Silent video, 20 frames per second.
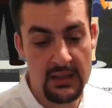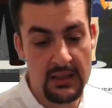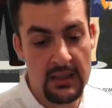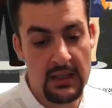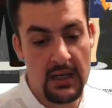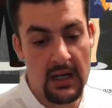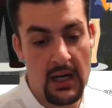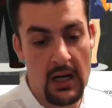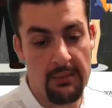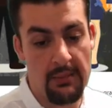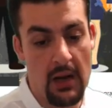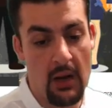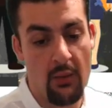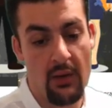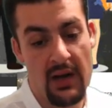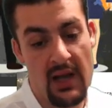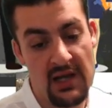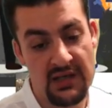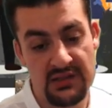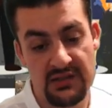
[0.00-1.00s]
I want to
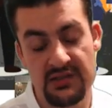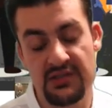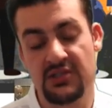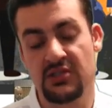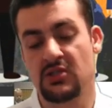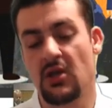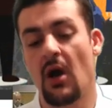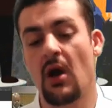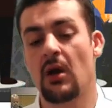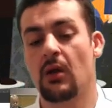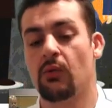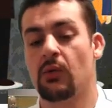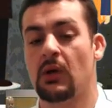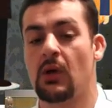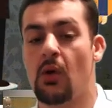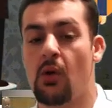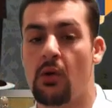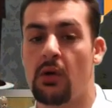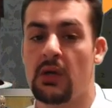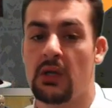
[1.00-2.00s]
actually start
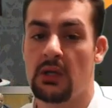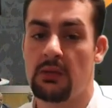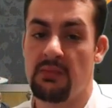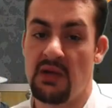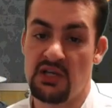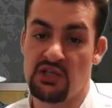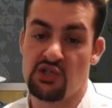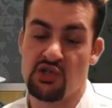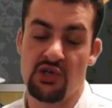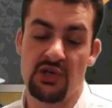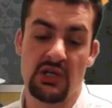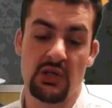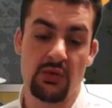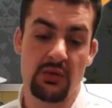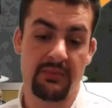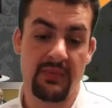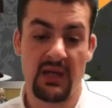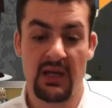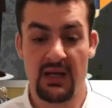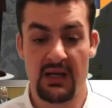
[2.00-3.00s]
recording my journey with
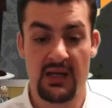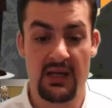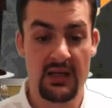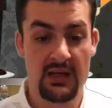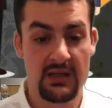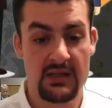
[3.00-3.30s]
Bitconnect.